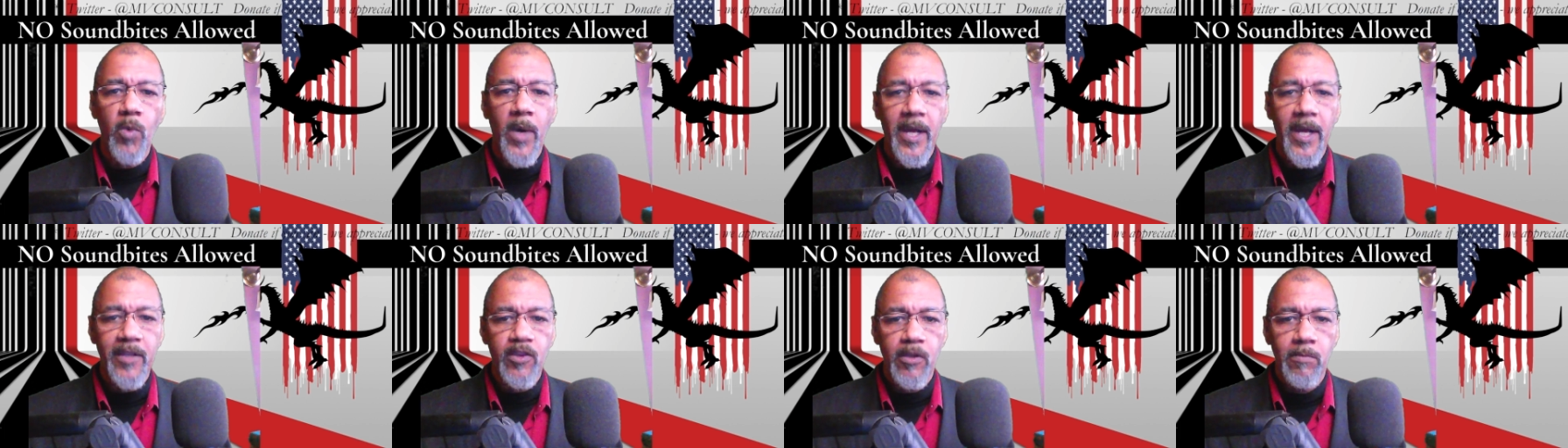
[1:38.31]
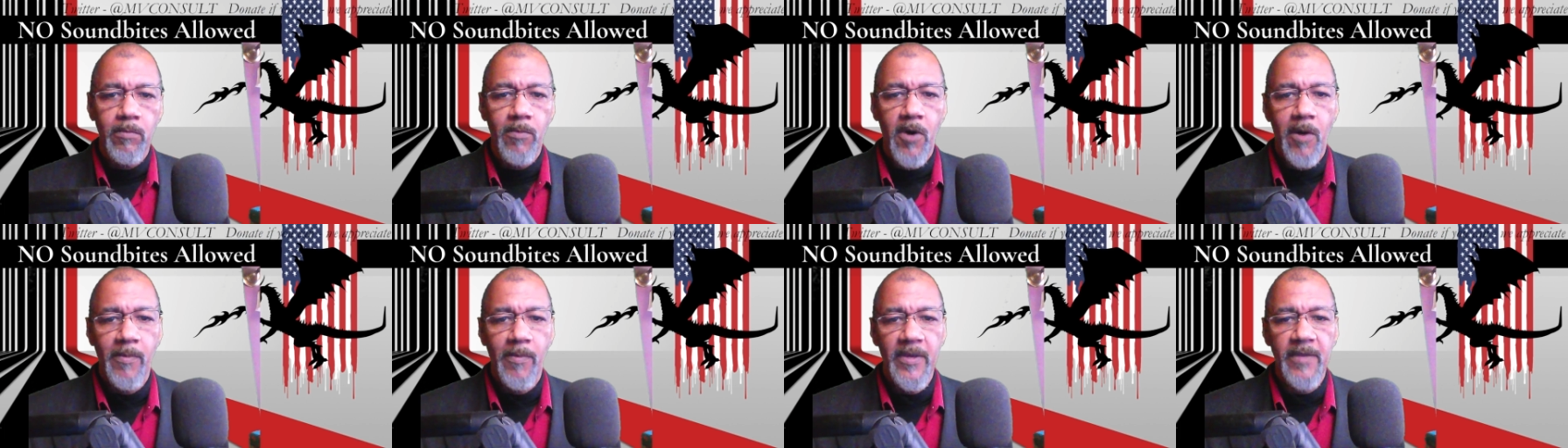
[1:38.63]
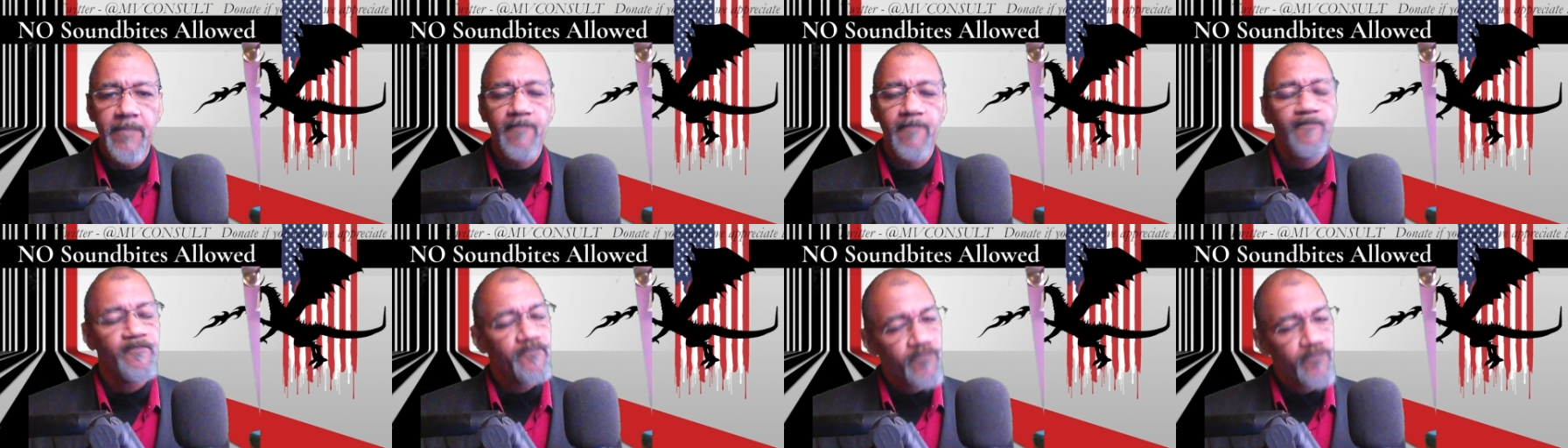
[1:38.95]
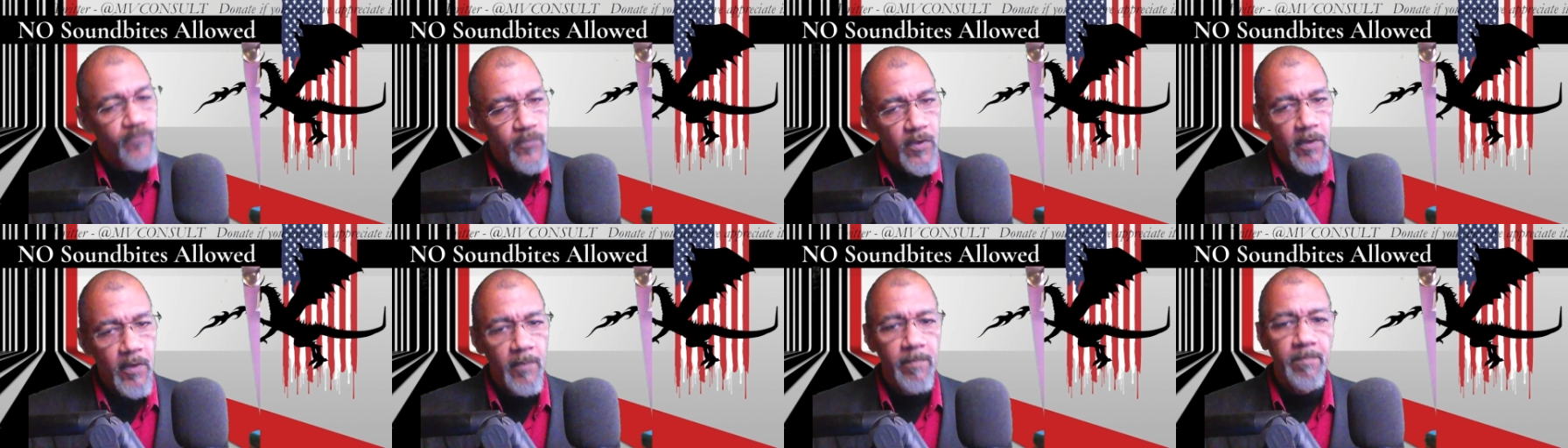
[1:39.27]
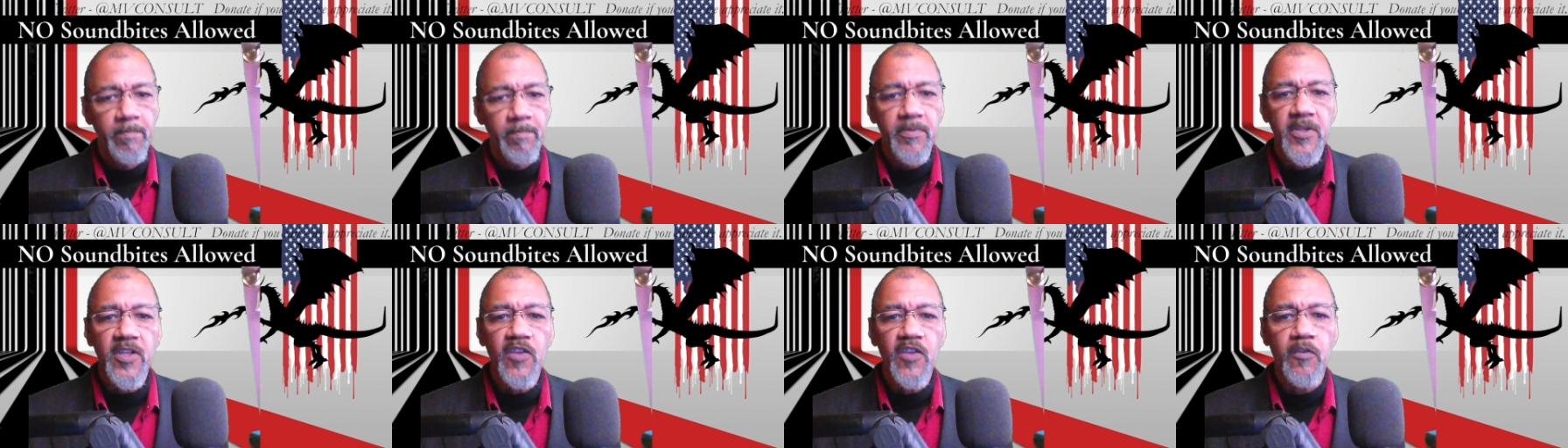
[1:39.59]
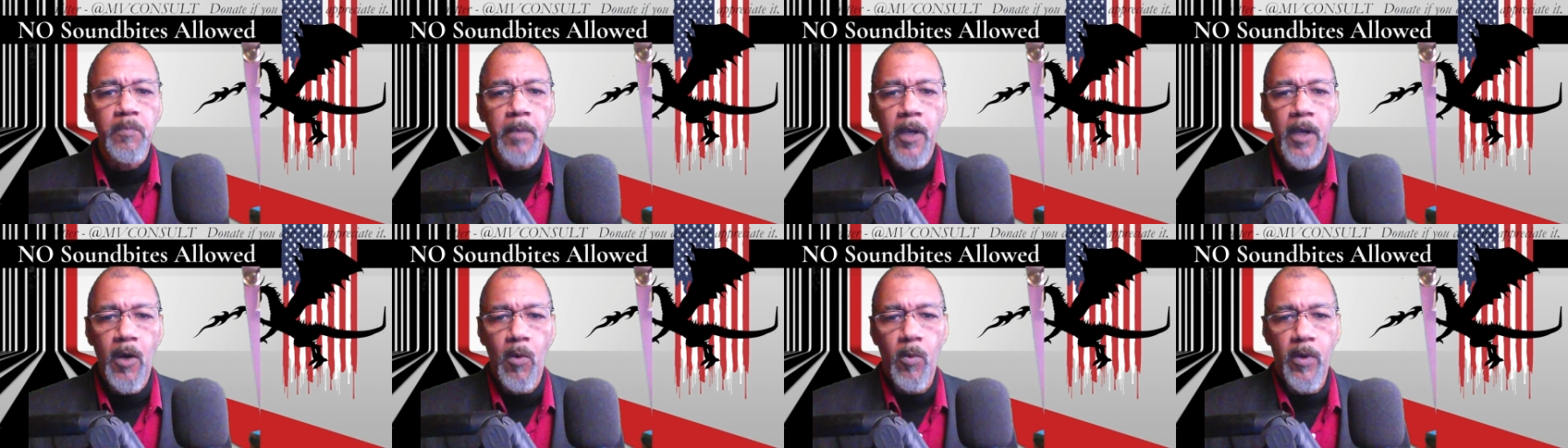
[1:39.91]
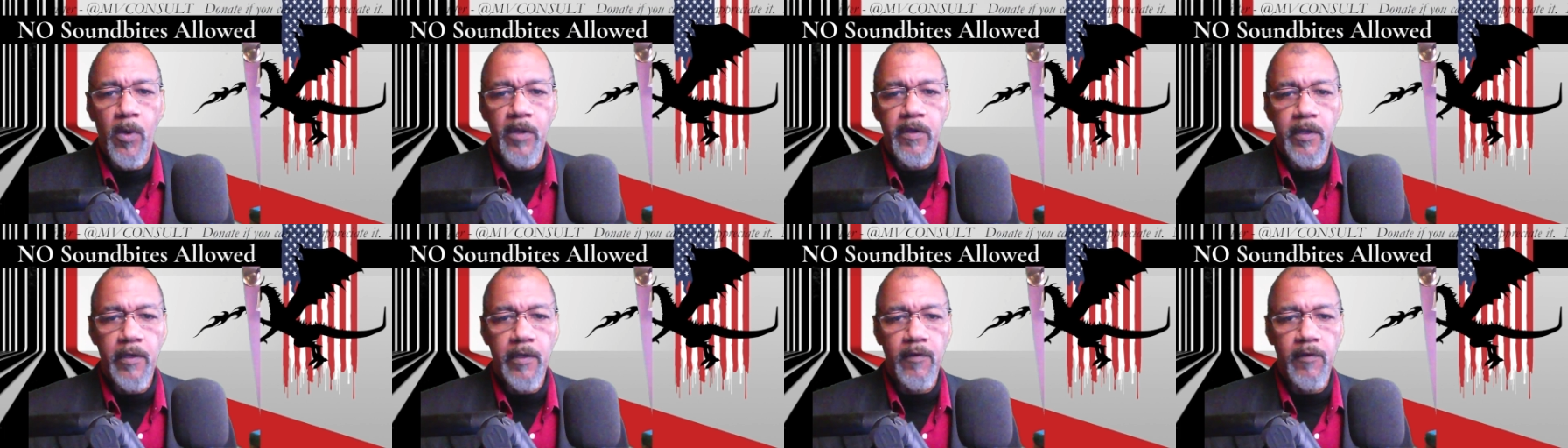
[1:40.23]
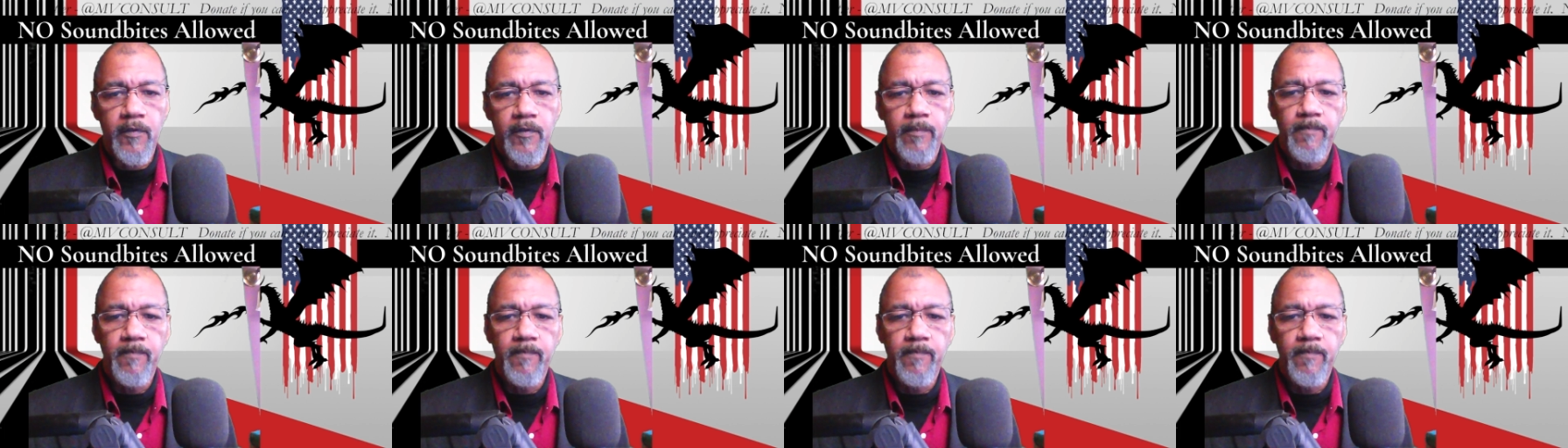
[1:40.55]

at the moment. Please bear with us.